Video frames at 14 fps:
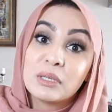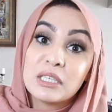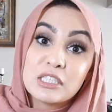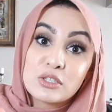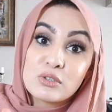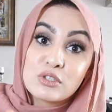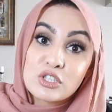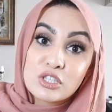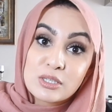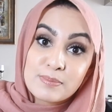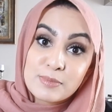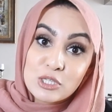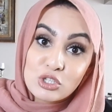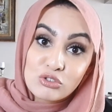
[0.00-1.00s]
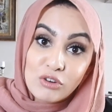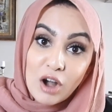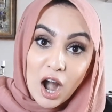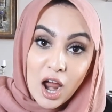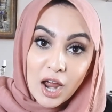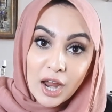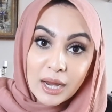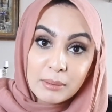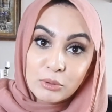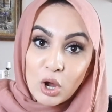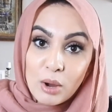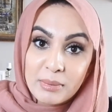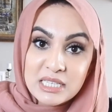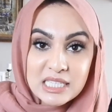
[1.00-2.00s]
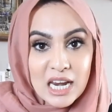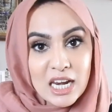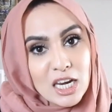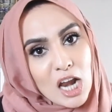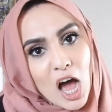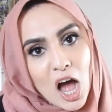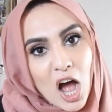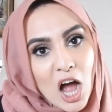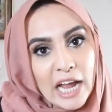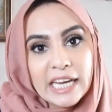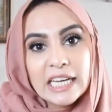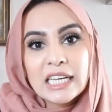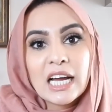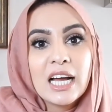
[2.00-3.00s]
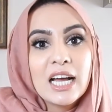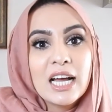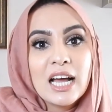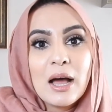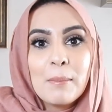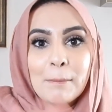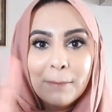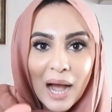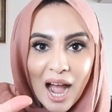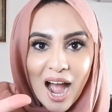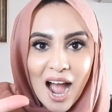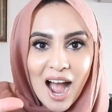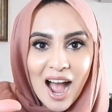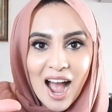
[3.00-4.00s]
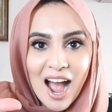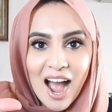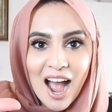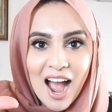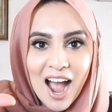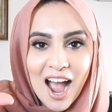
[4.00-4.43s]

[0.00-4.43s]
Please do subscribe, comment and like. Bye!